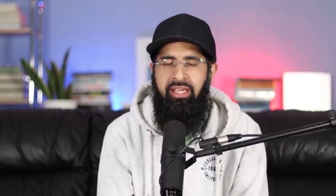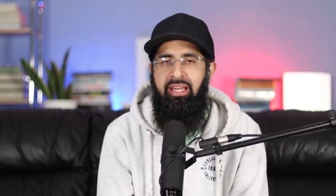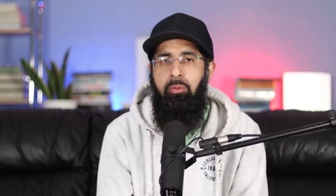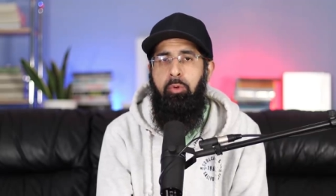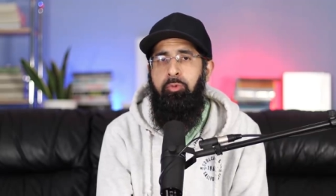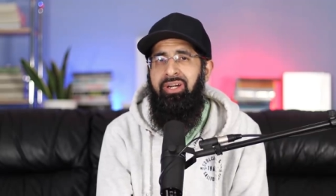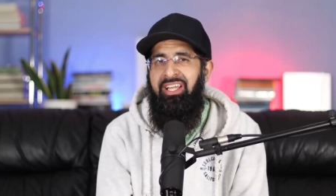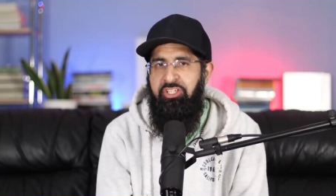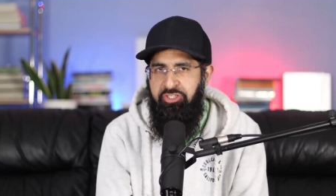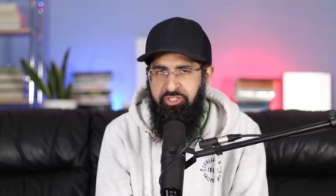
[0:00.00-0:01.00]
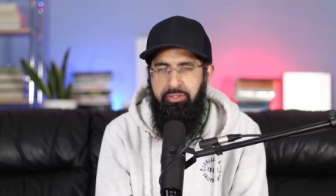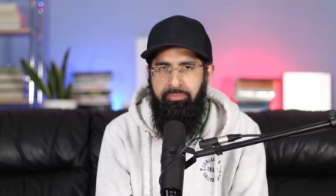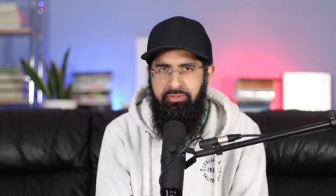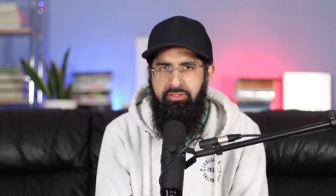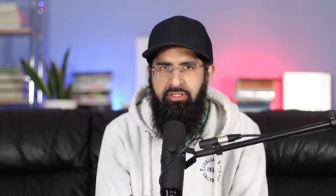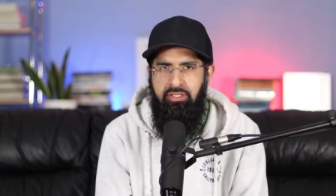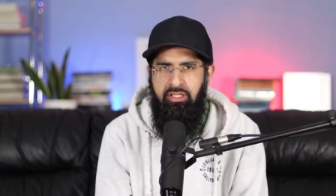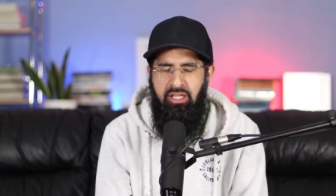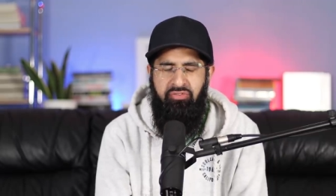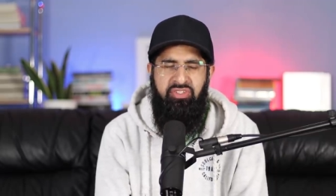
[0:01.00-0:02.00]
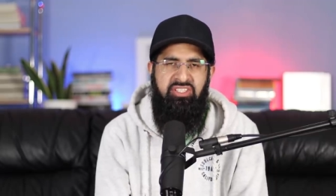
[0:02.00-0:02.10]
in our relationships. If